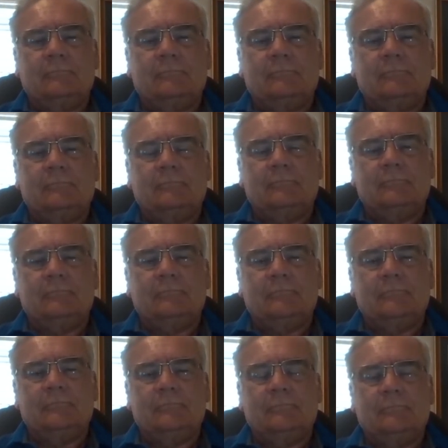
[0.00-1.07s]

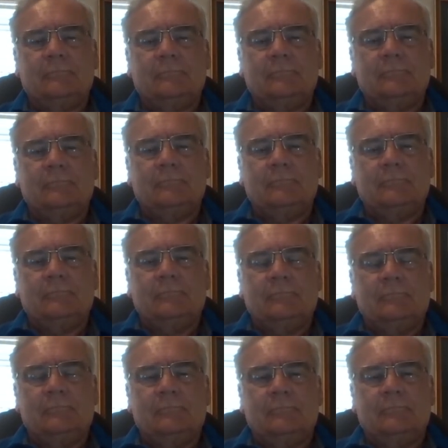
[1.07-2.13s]

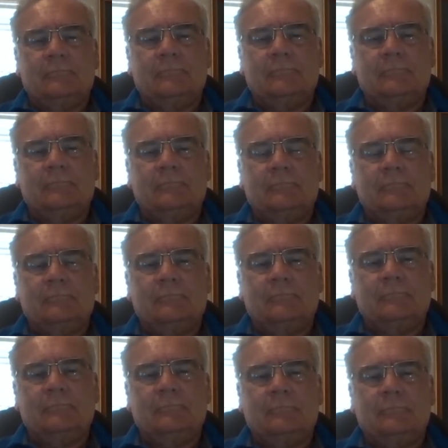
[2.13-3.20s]

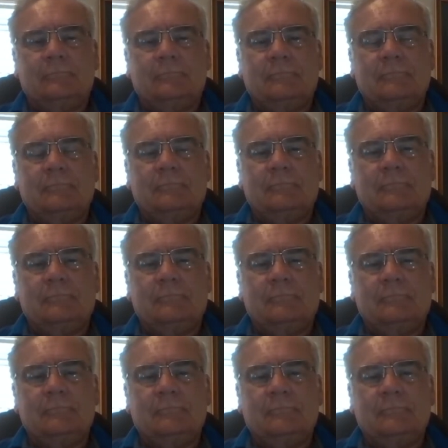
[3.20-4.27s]

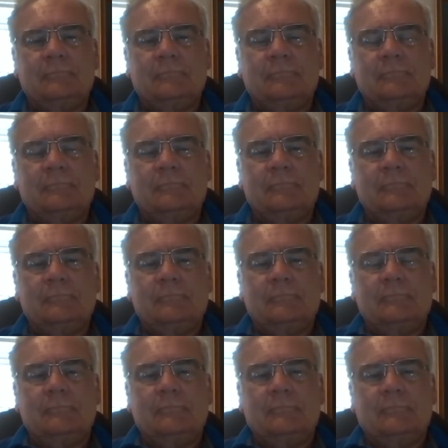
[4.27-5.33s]

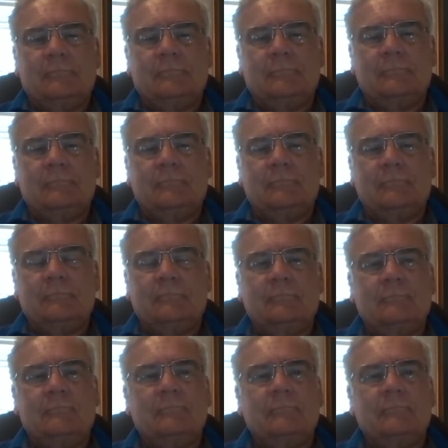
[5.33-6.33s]
[no speech]